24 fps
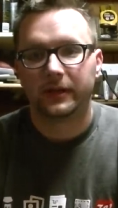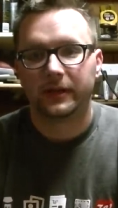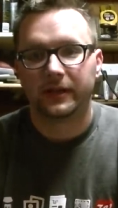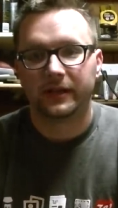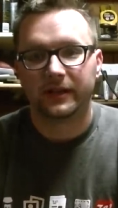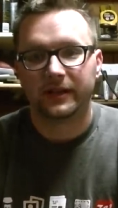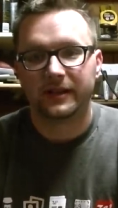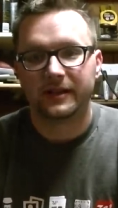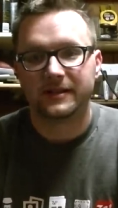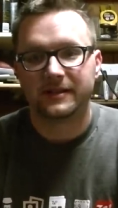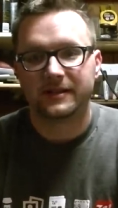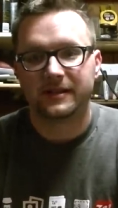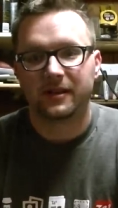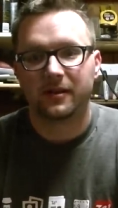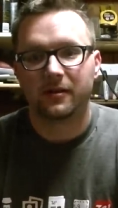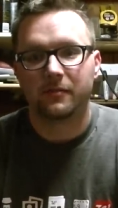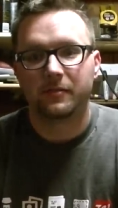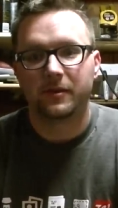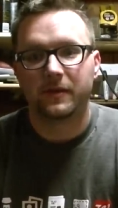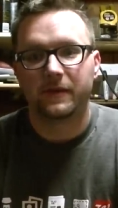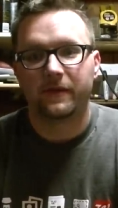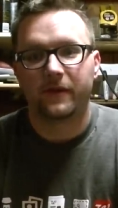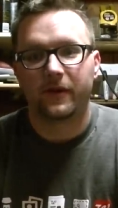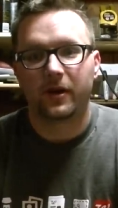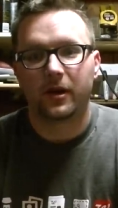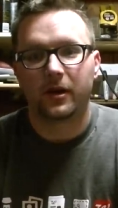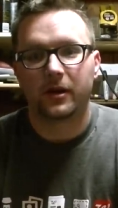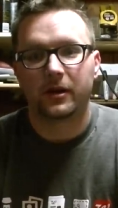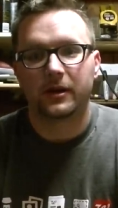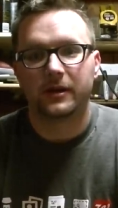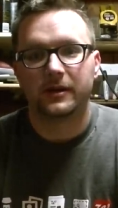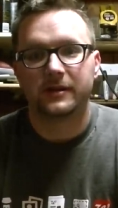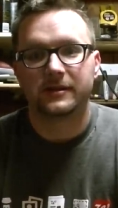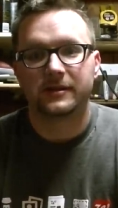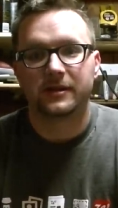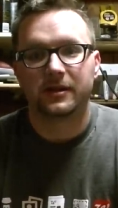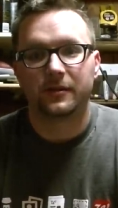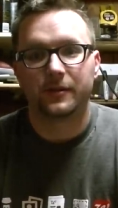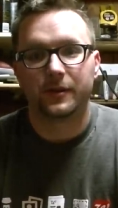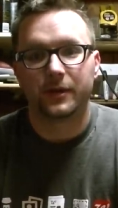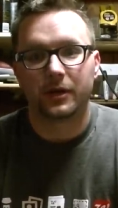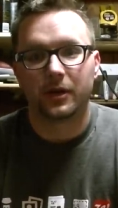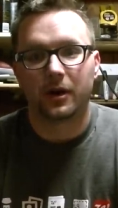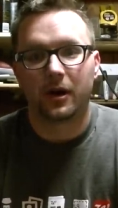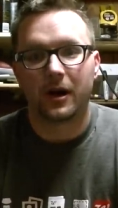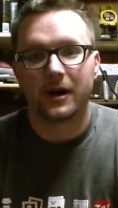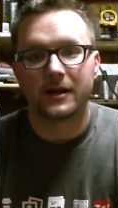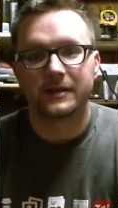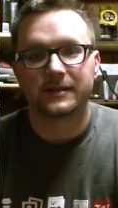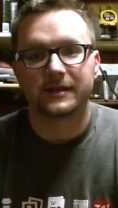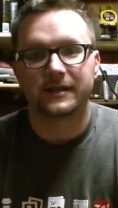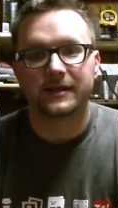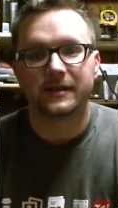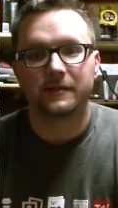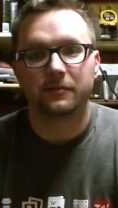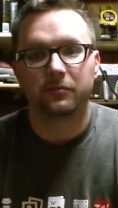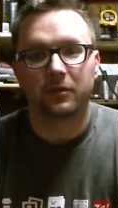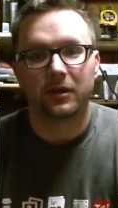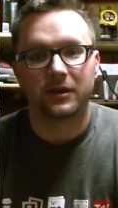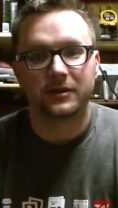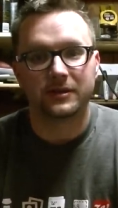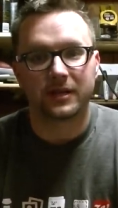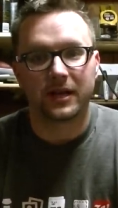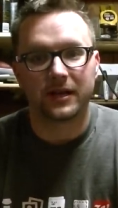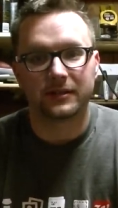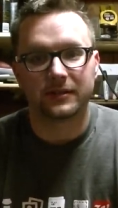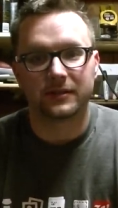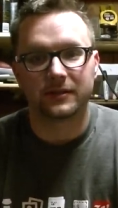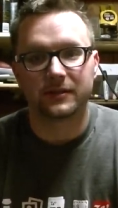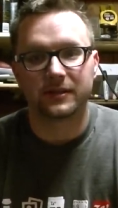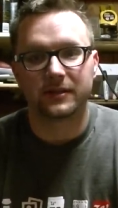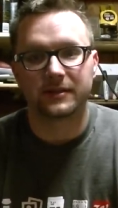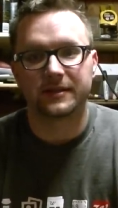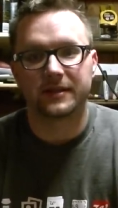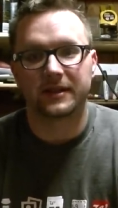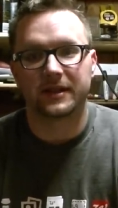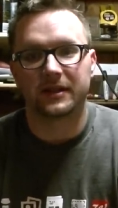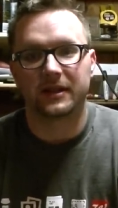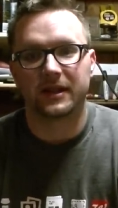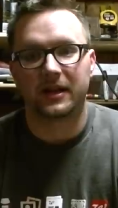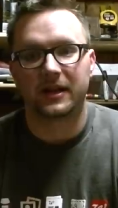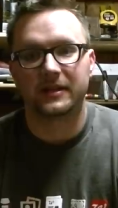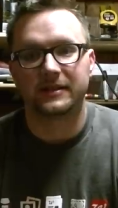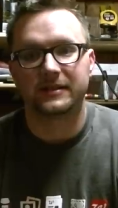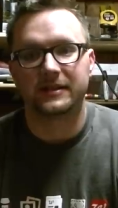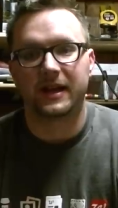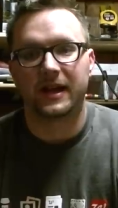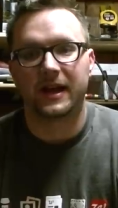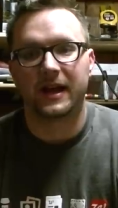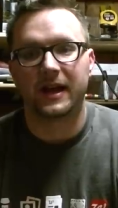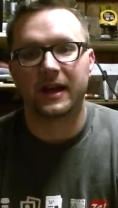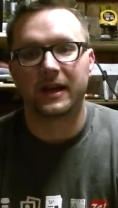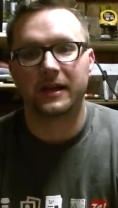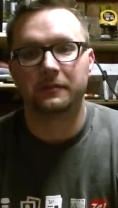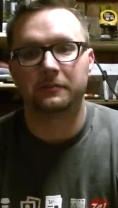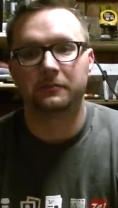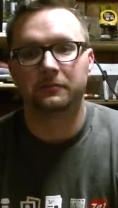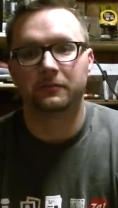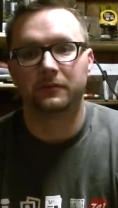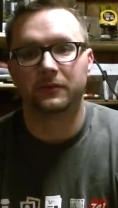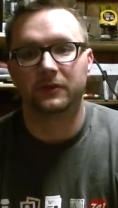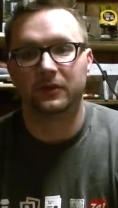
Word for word: it is going to be very it's going to be costly plus also it's going to take a lot of time